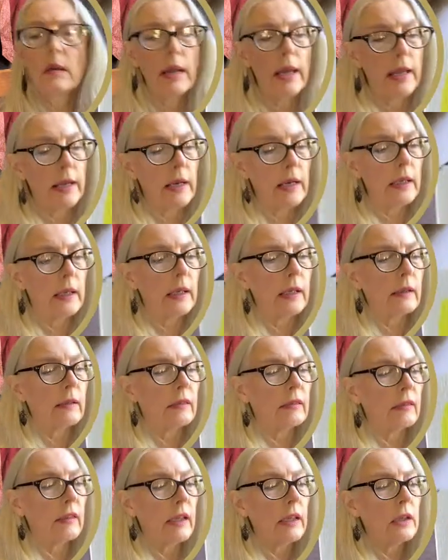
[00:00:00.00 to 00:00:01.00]
and I
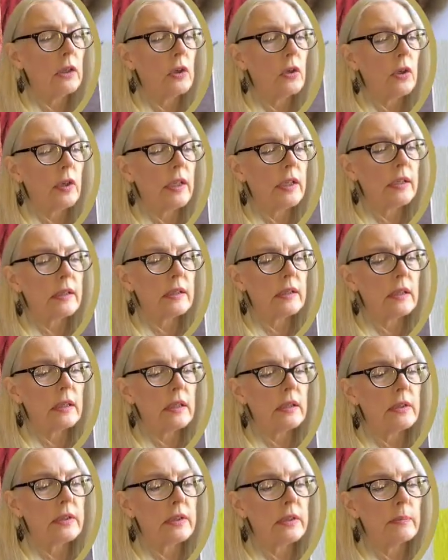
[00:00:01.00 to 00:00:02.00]
think you can see
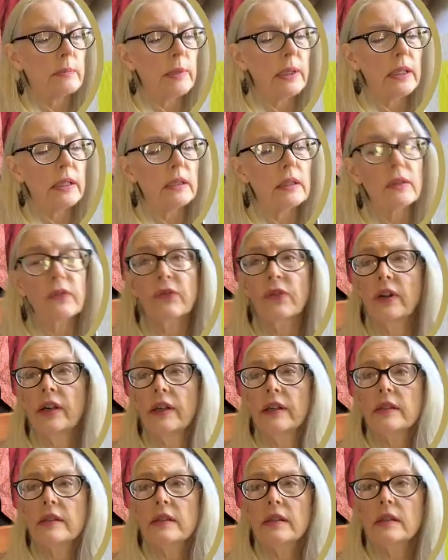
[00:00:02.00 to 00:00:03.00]
there's a big
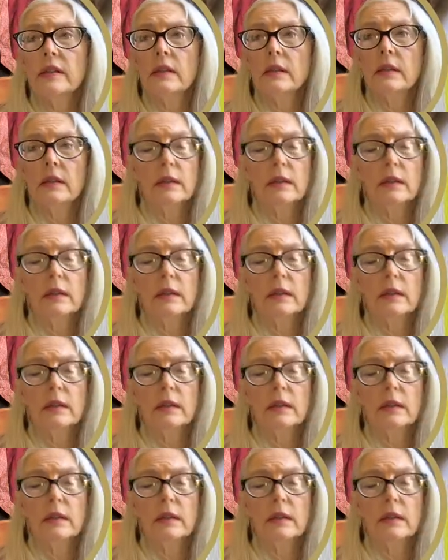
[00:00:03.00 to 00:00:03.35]
difference